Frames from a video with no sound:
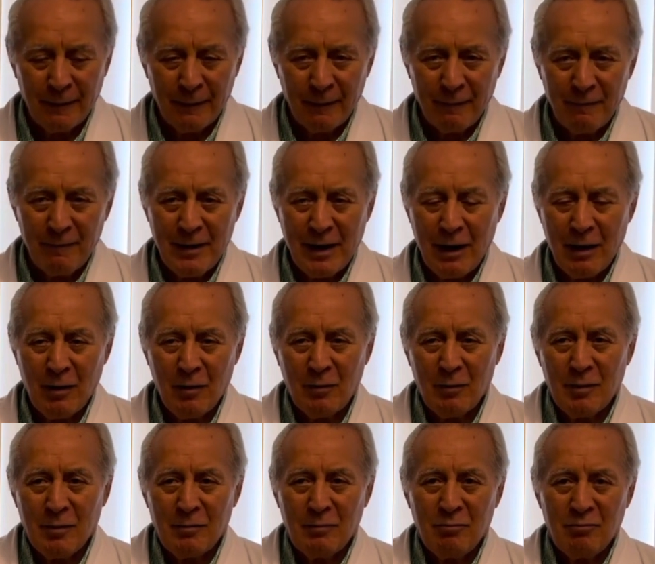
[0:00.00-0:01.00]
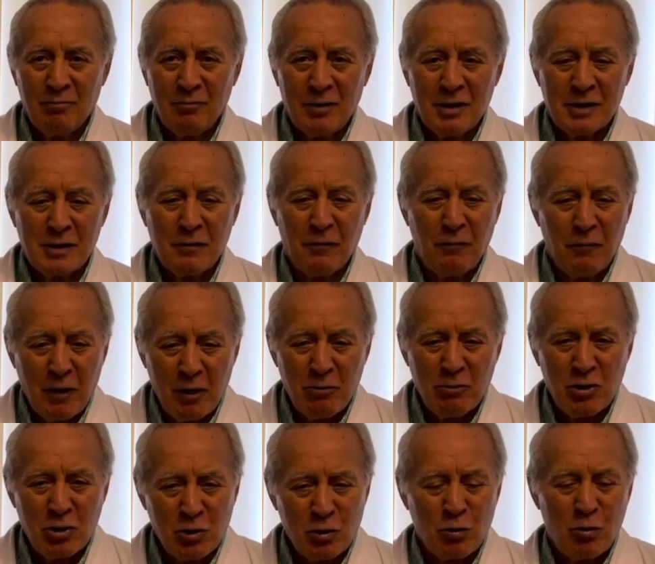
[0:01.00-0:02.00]
Now, there's a very
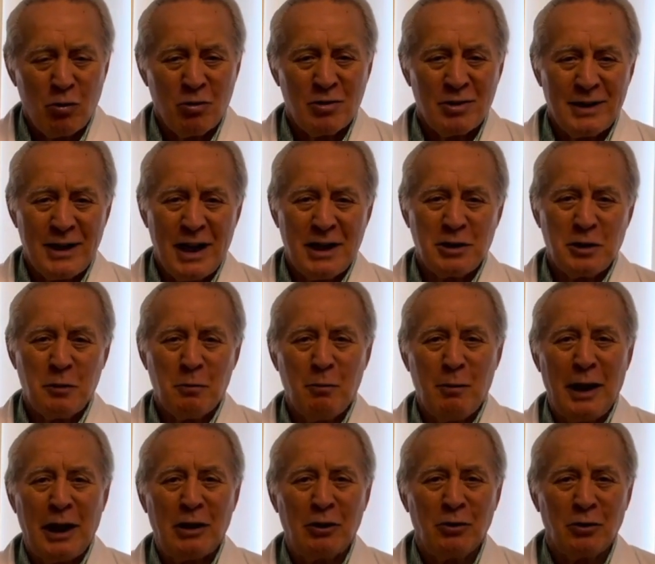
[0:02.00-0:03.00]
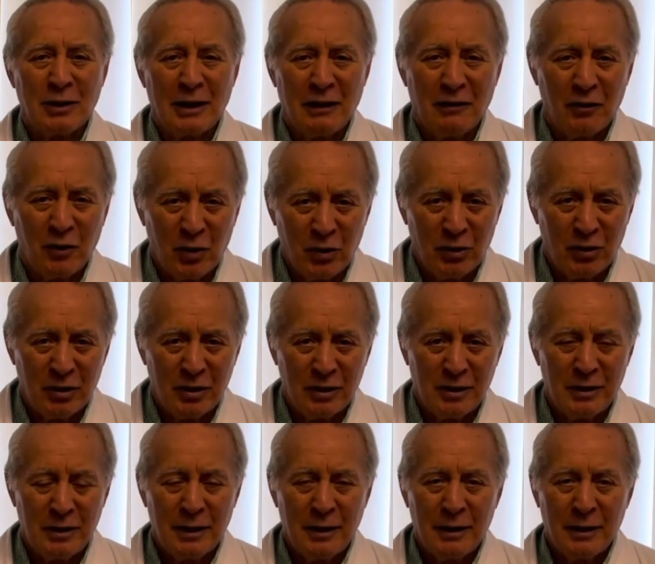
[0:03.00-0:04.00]
strong chance you may not have
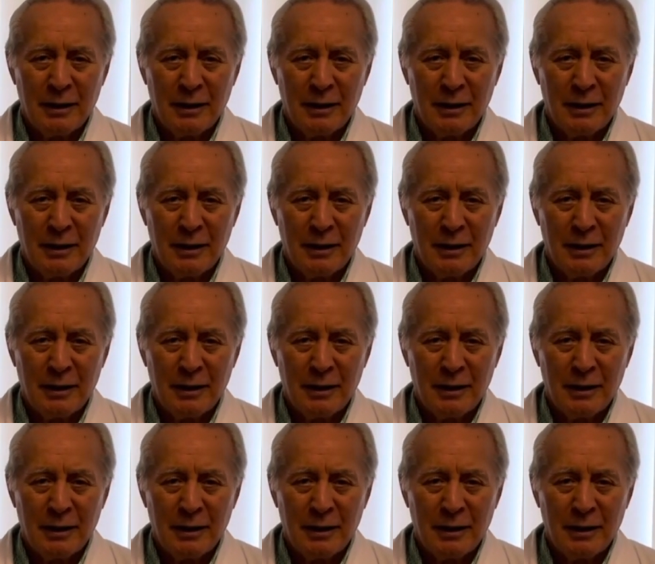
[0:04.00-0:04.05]
heard